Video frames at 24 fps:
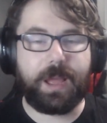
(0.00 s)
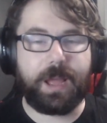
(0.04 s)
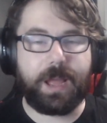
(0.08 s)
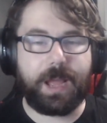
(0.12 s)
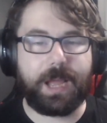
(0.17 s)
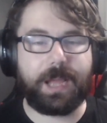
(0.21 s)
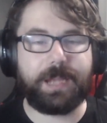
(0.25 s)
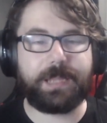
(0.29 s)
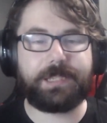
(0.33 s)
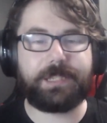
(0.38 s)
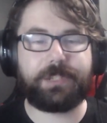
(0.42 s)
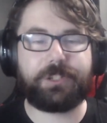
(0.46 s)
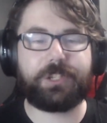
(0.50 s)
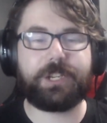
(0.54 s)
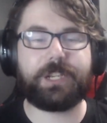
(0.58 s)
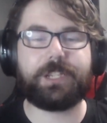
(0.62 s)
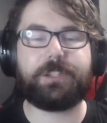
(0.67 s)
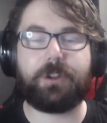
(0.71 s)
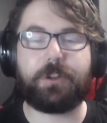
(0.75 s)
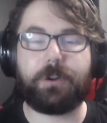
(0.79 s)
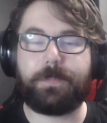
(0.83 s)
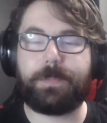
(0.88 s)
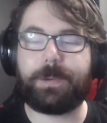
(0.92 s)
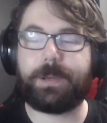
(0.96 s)
I
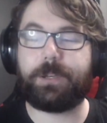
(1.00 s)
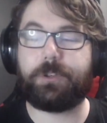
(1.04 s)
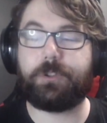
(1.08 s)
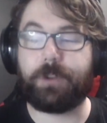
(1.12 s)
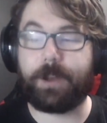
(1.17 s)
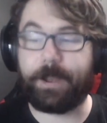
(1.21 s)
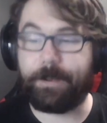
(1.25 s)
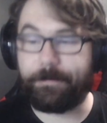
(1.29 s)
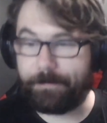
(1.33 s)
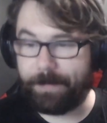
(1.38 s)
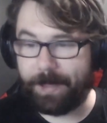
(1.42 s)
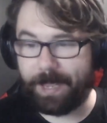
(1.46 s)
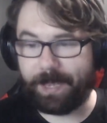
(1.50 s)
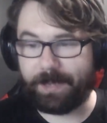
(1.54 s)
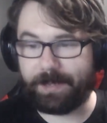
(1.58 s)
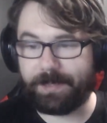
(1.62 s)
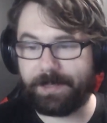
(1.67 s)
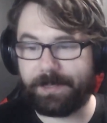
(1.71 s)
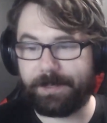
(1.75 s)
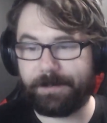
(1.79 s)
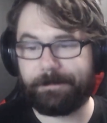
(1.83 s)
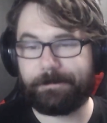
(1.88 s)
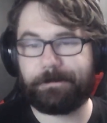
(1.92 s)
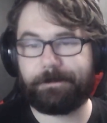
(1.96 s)
suggest opening draft packs.